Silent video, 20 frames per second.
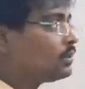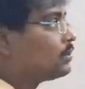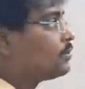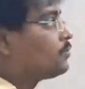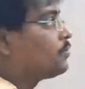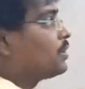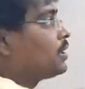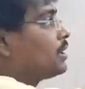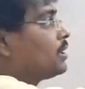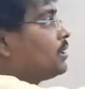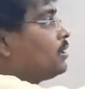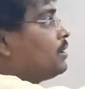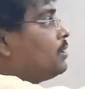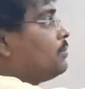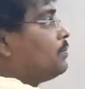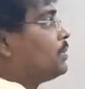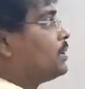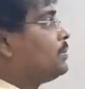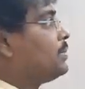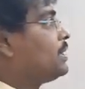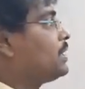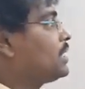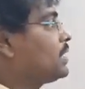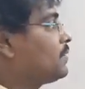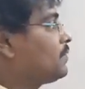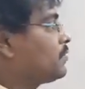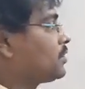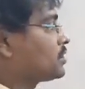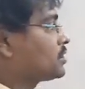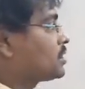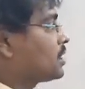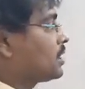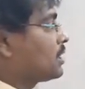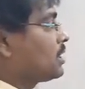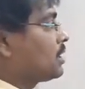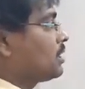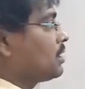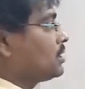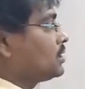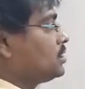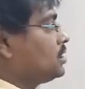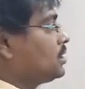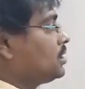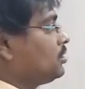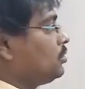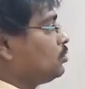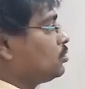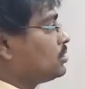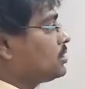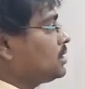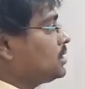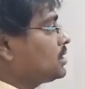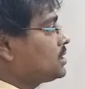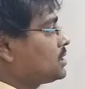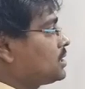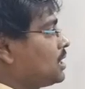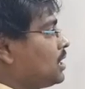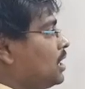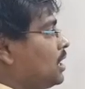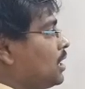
for implementing first order logic uses